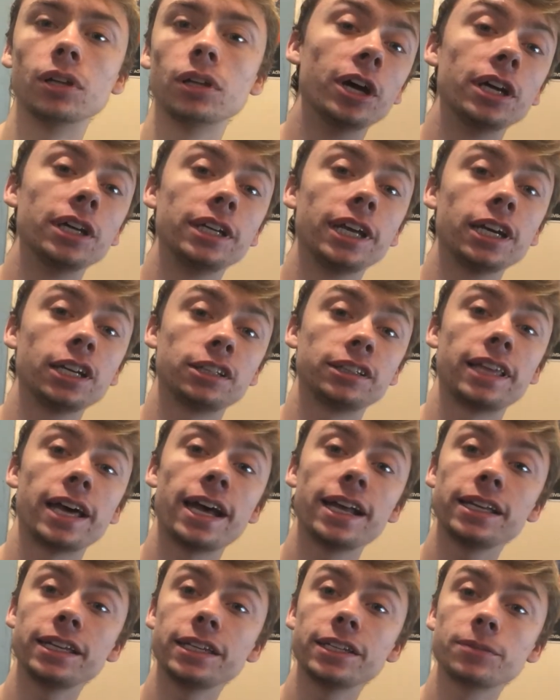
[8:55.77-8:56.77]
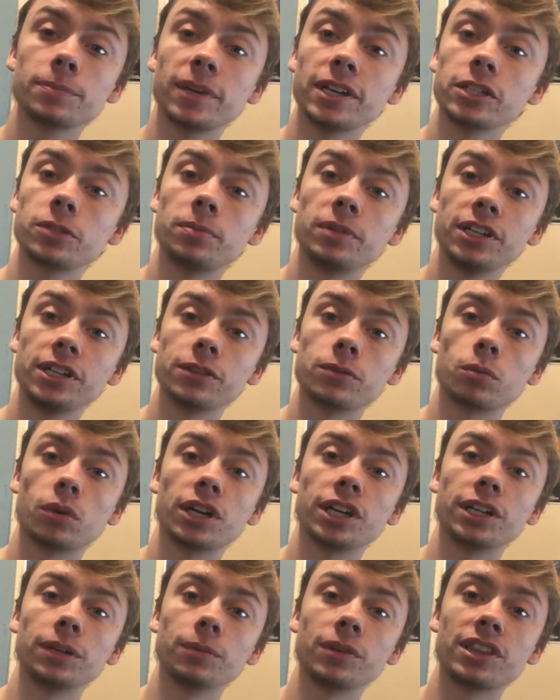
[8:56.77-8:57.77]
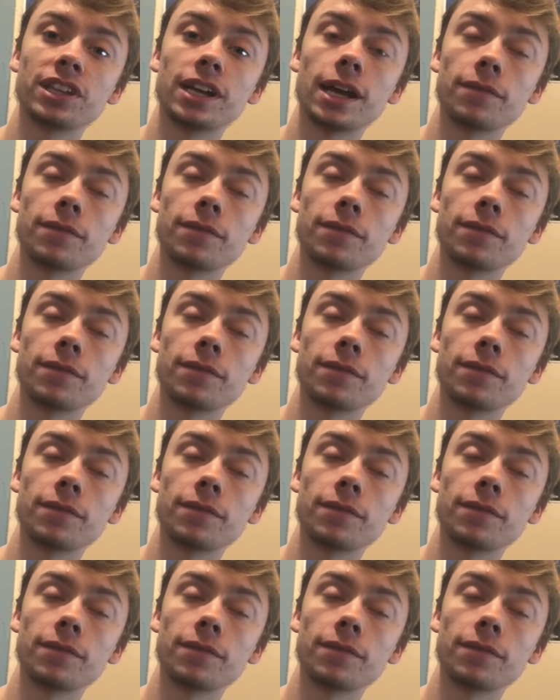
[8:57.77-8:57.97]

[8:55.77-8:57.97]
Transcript: But yeah, that is my experience working with an